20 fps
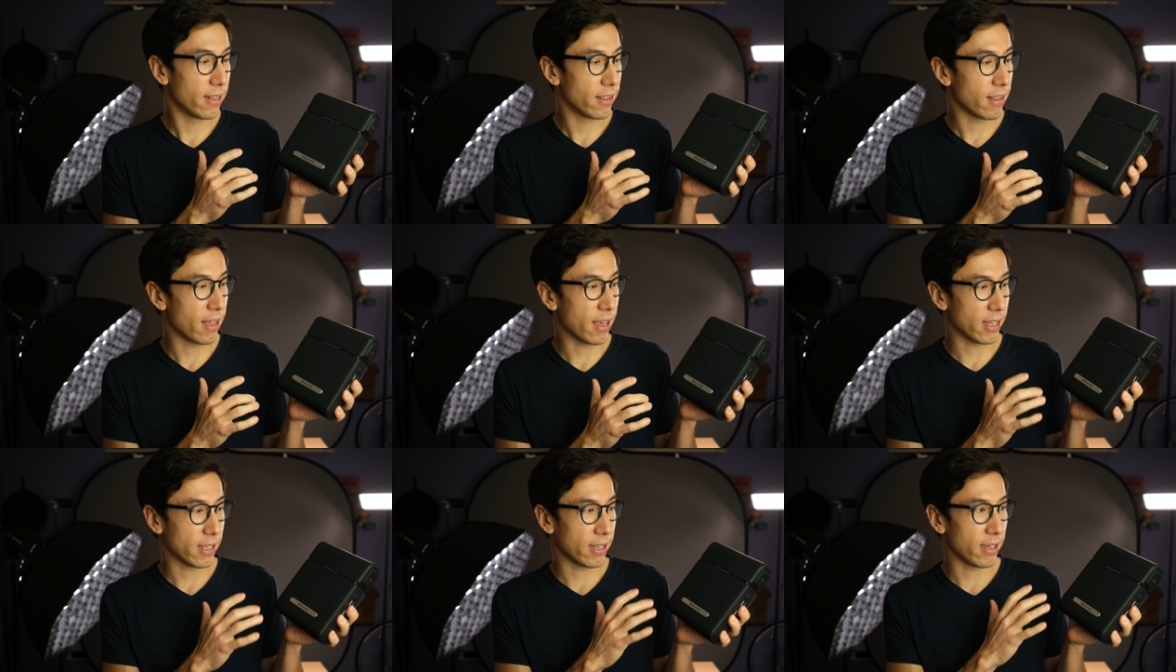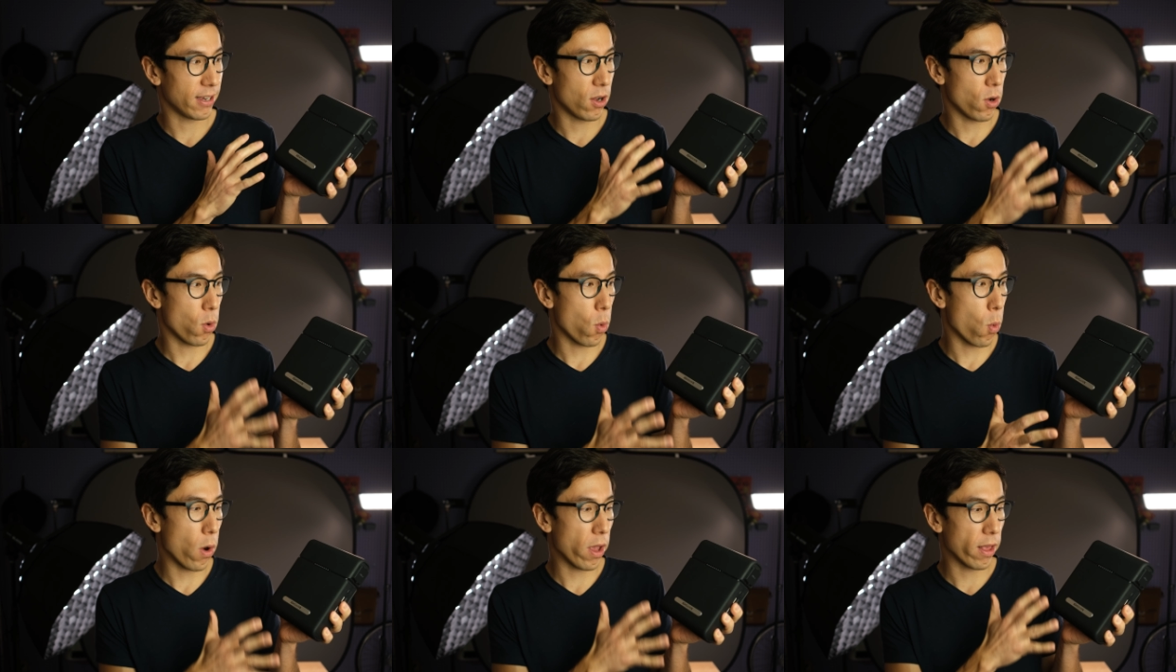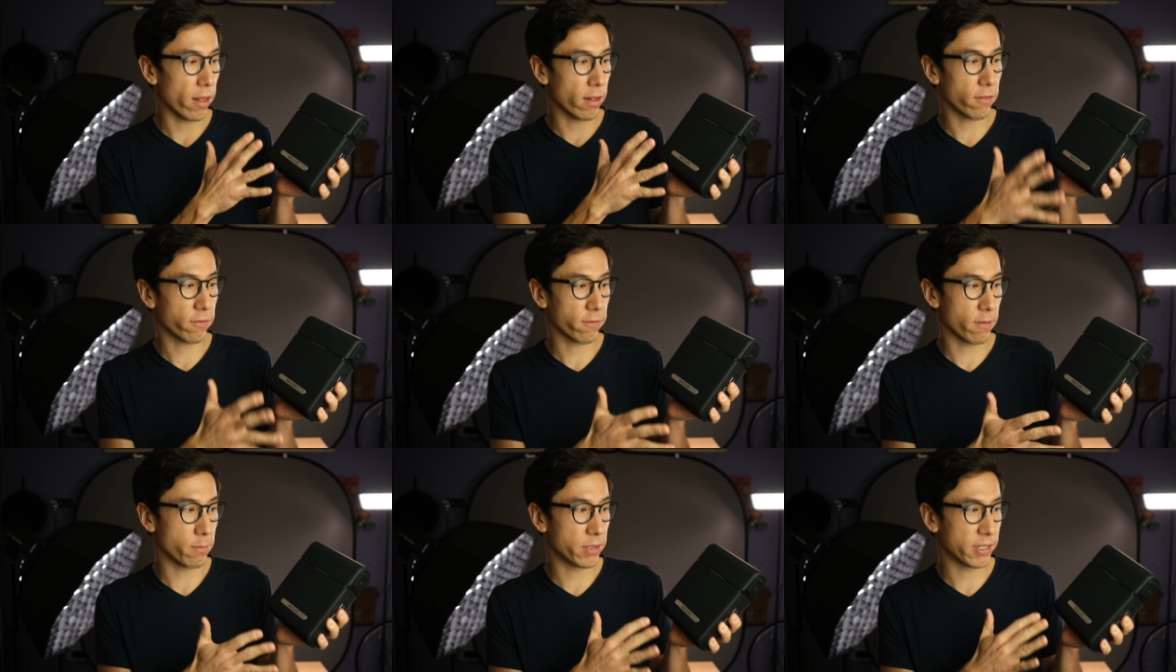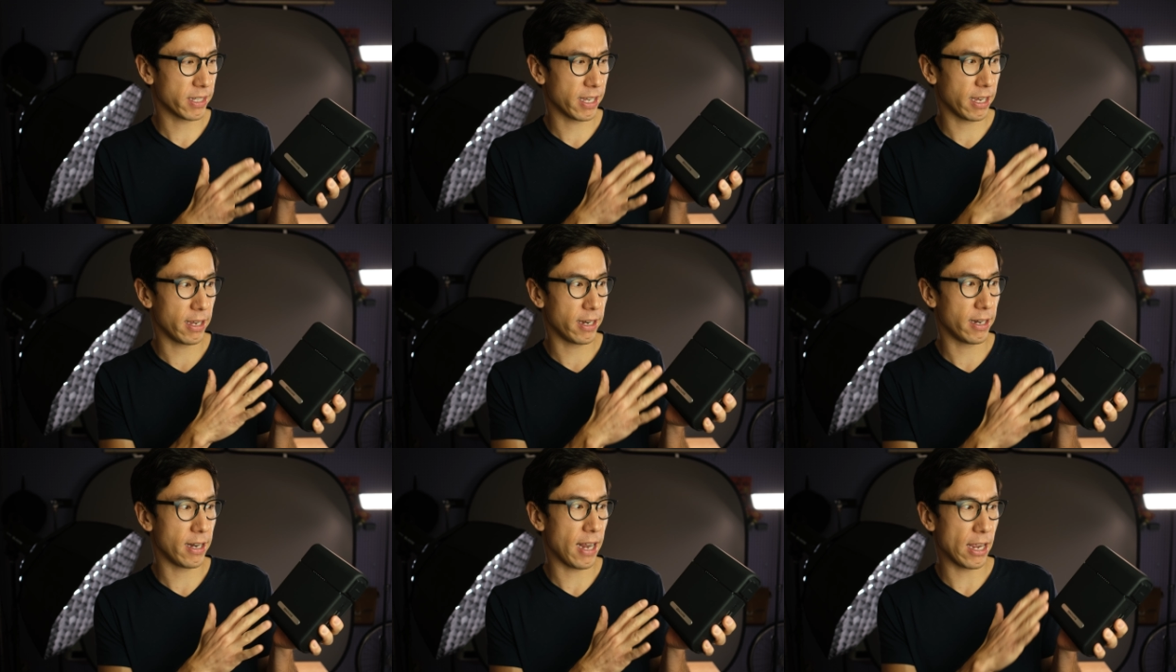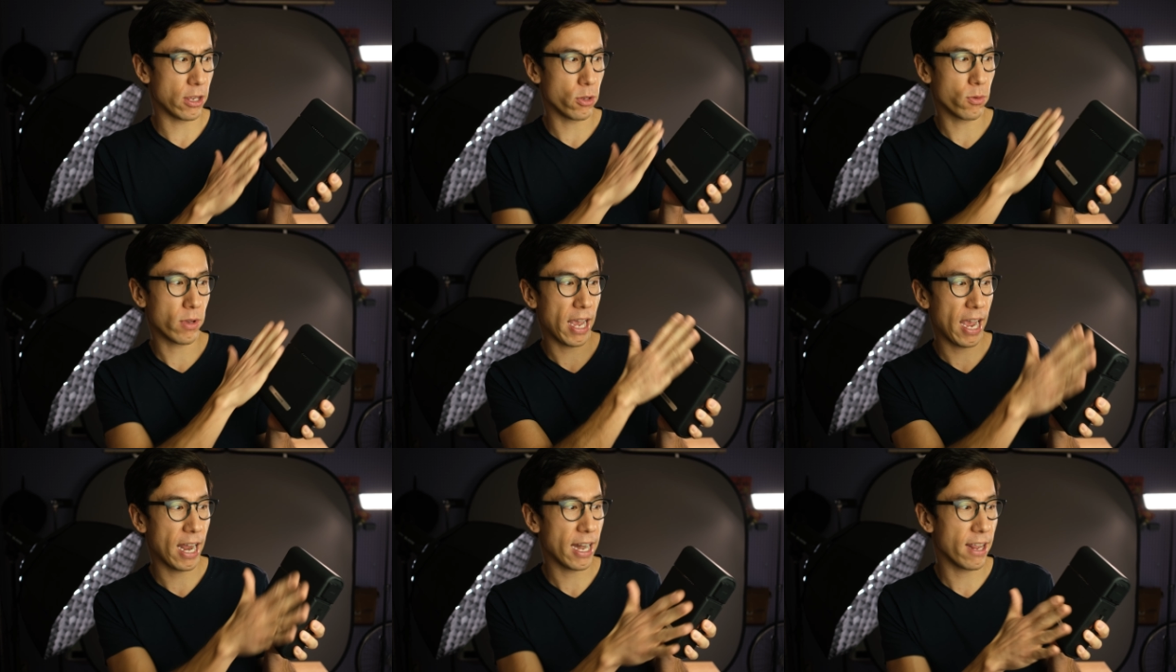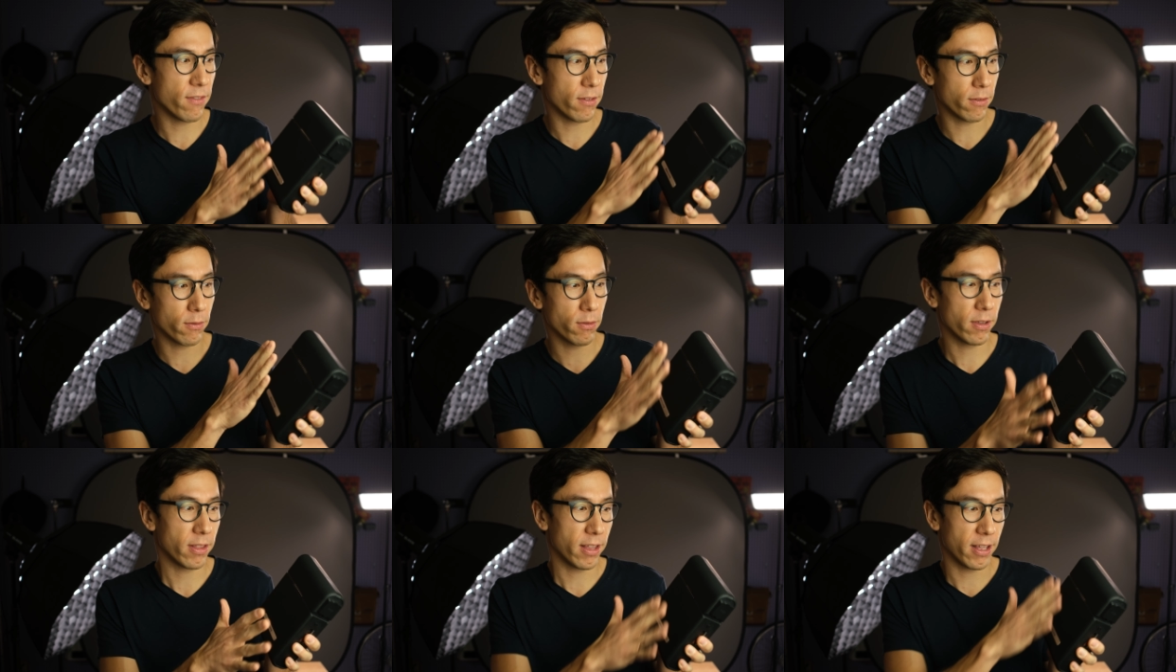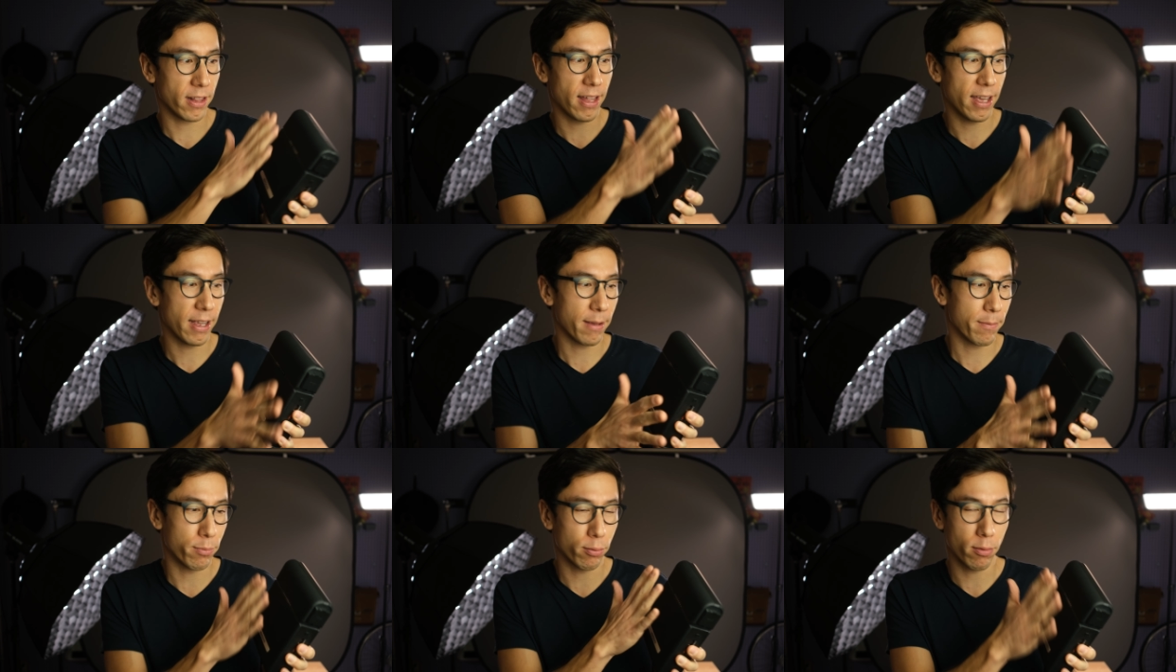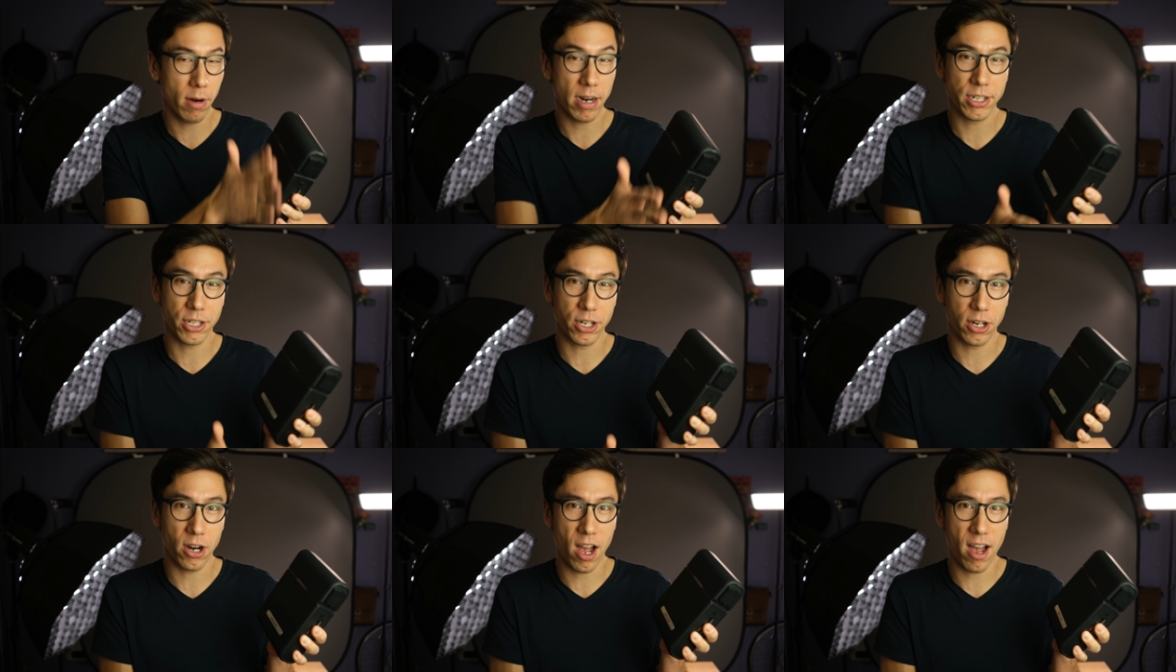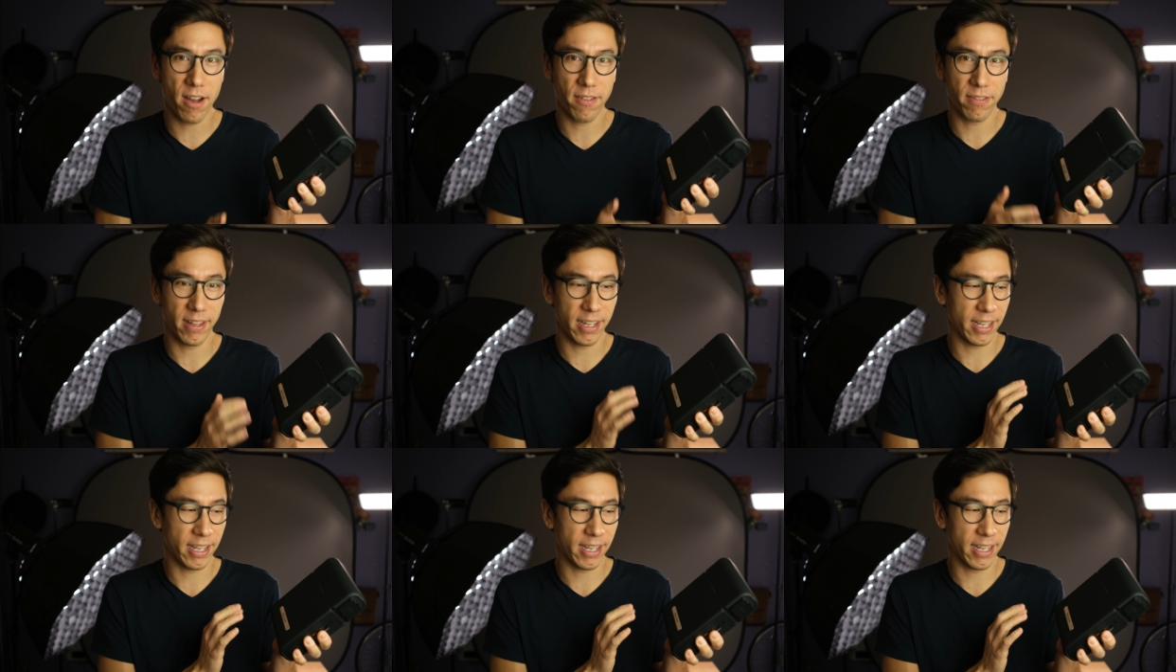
like oil from skin, and you can't even really like brush it off.